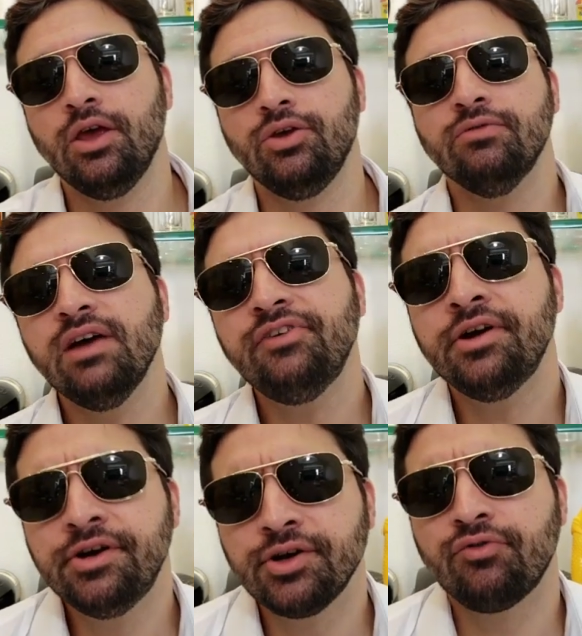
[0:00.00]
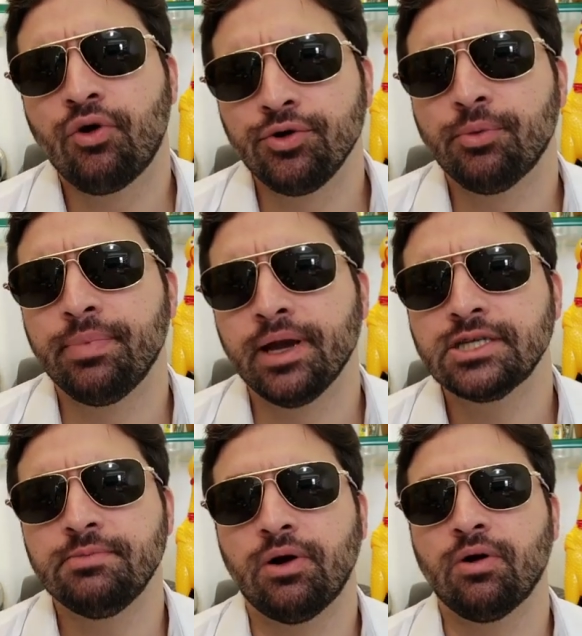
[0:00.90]
You've never heard of
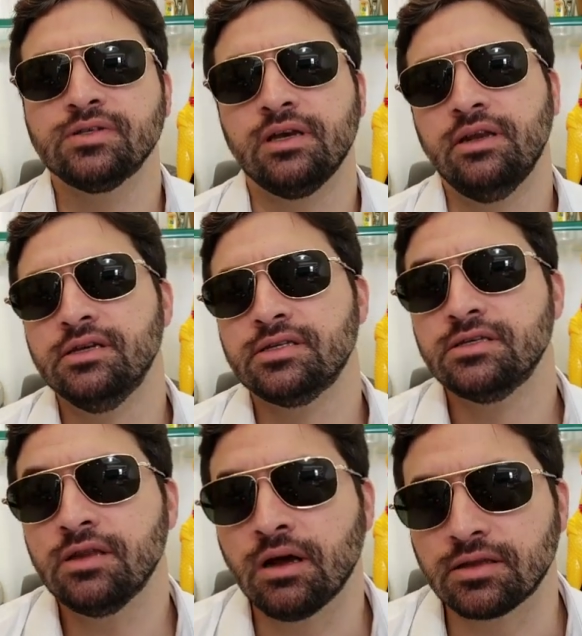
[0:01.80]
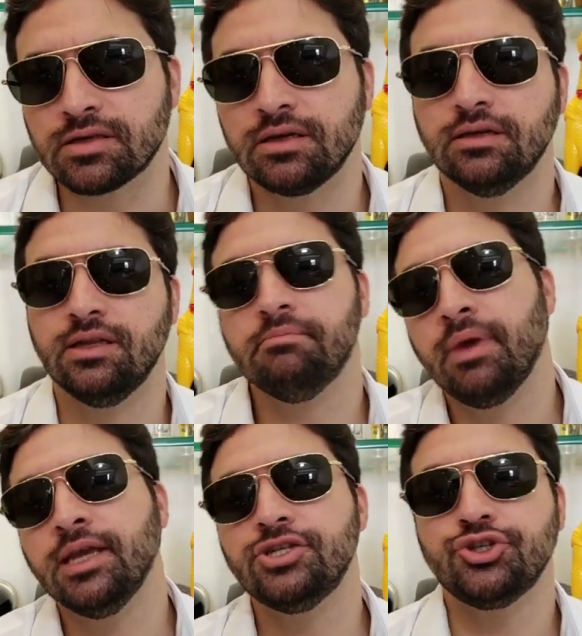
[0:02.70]
Audiopax because it is not the
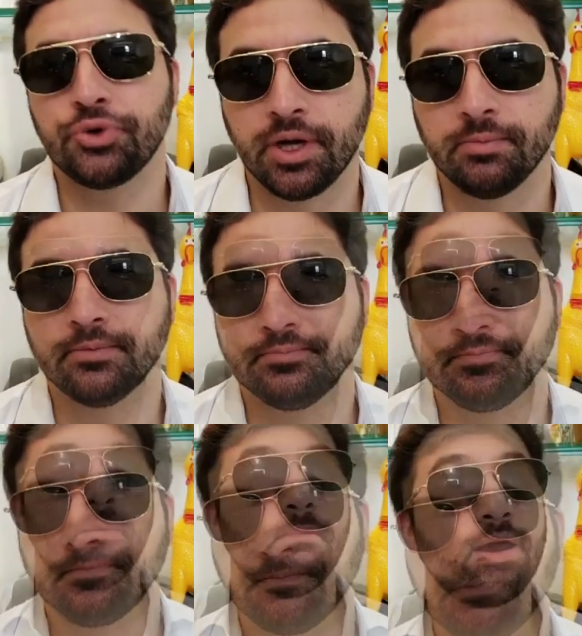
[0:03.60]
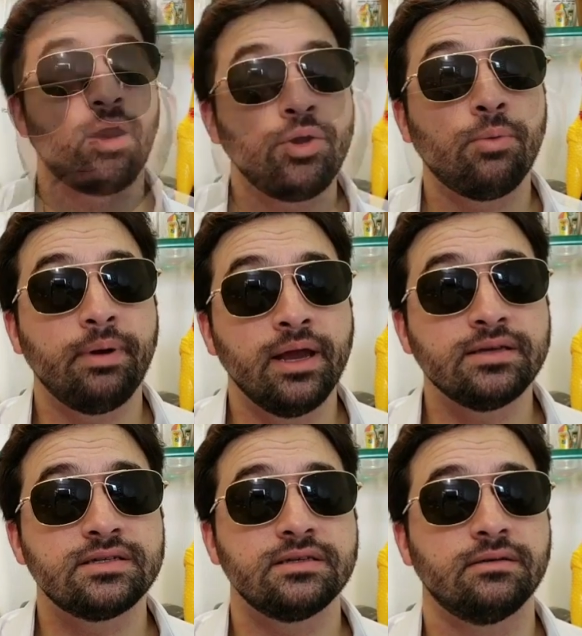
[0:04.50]
mainstream. But
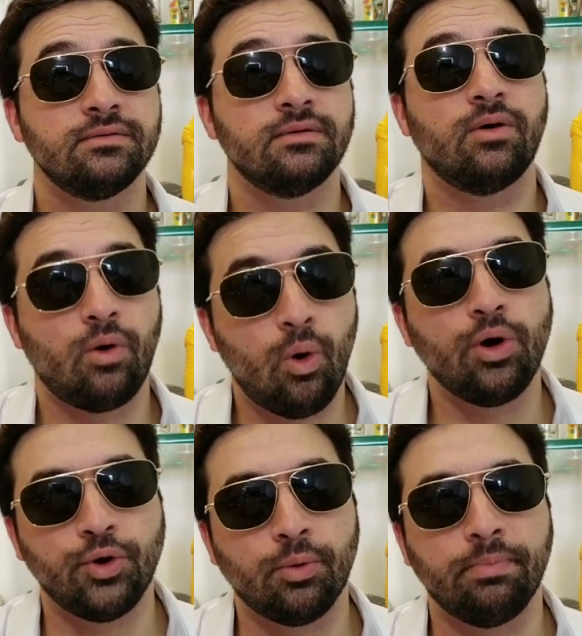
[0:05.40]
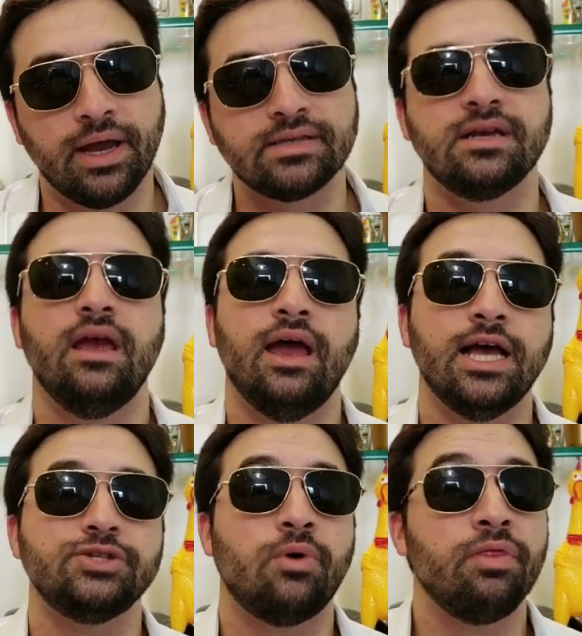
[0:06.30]
Audiopax Audiopax
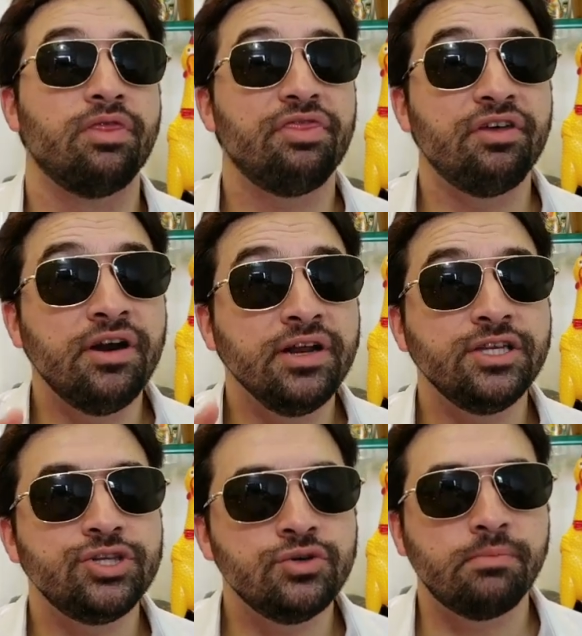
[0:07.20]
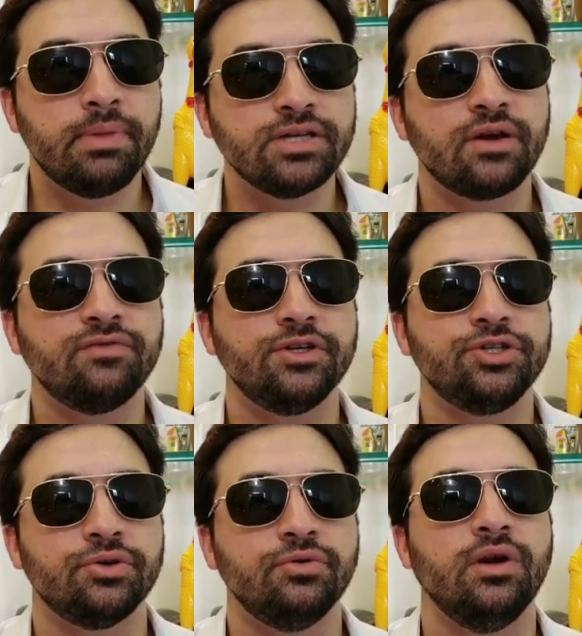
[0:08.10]
has won 32 Best of the
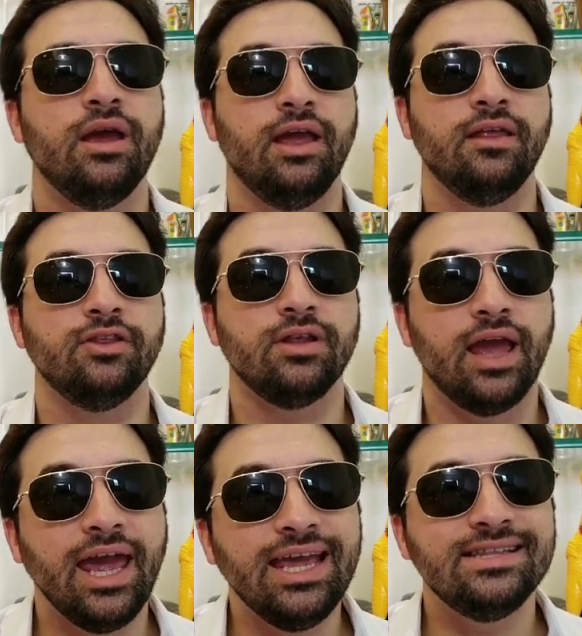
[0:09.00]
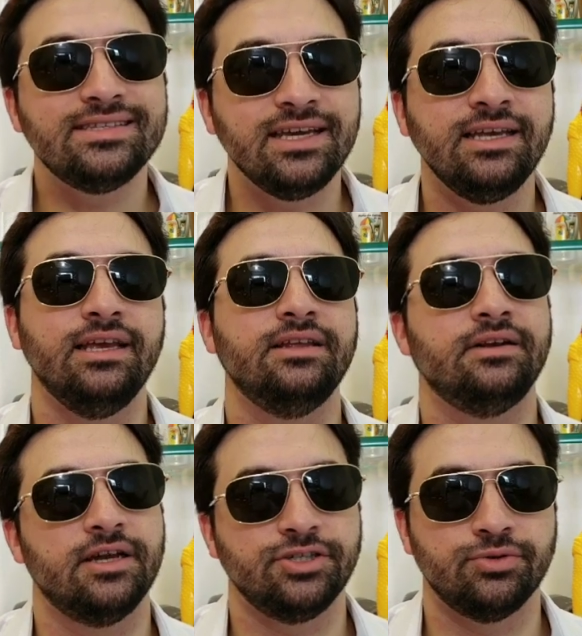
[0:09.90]
Show in 18
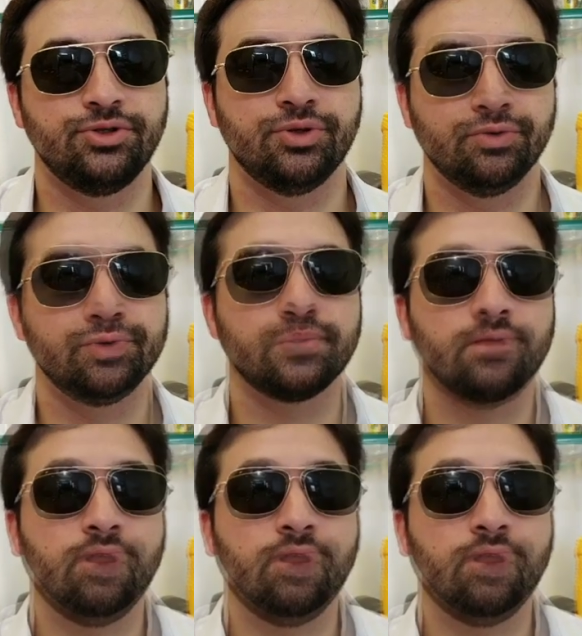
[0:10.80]
international shows.